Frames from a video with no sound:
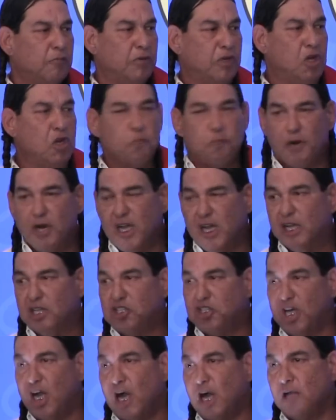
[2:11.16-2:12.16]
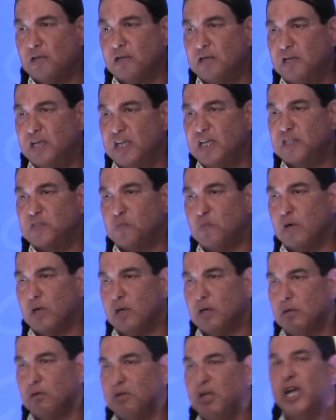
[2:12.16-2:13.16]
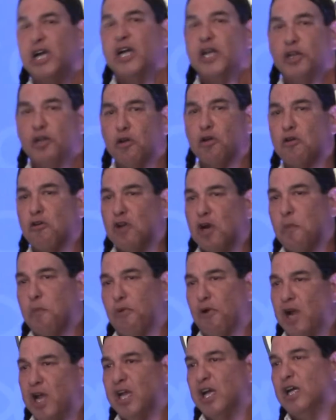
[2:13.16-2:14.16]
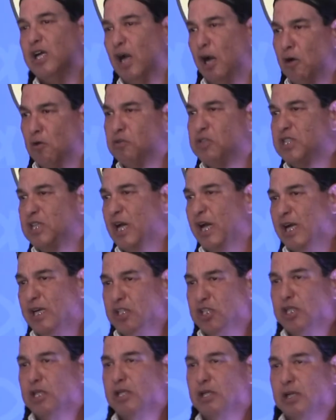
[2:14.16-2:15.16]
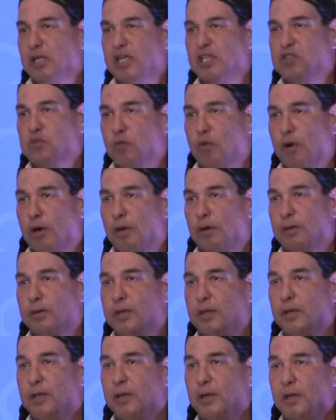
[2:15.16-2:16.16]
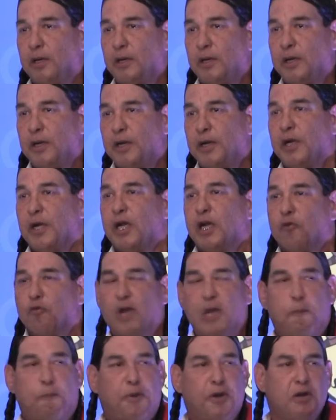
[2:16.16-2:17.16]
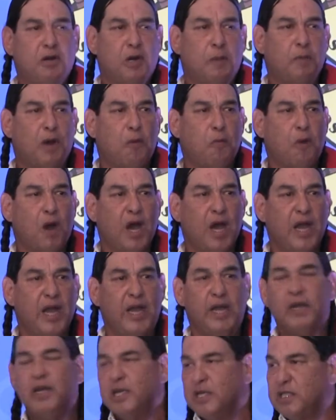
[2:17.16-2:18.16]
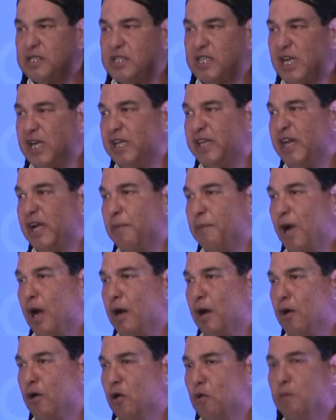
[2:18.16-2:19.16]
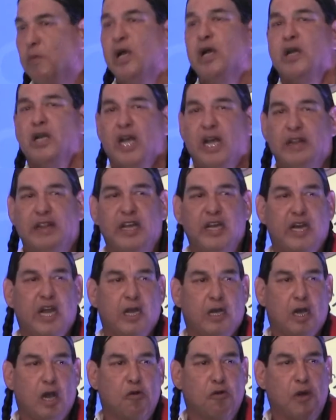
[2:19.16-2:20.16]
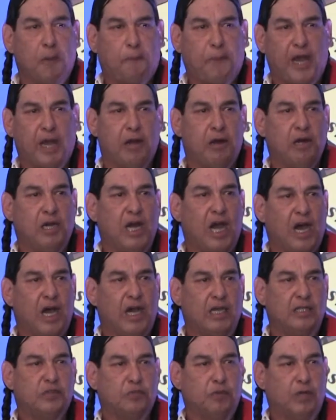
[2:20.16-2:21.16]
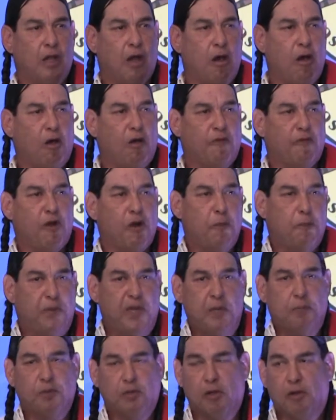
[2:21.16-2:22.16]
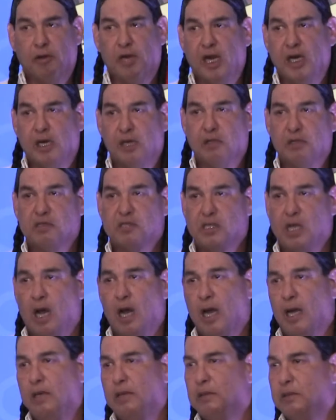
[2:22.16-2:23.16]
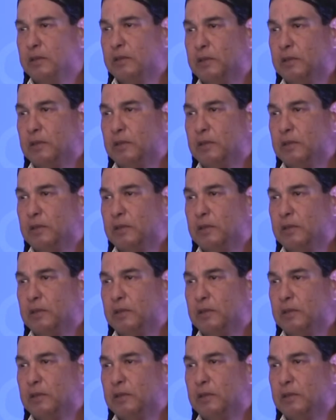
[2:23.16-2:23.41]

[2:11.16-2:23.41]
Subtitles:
When you bring a child into this world, you're going to bring an Osage into this world. We put them away, send them home, and then they go to paradise with all of our people on that other side.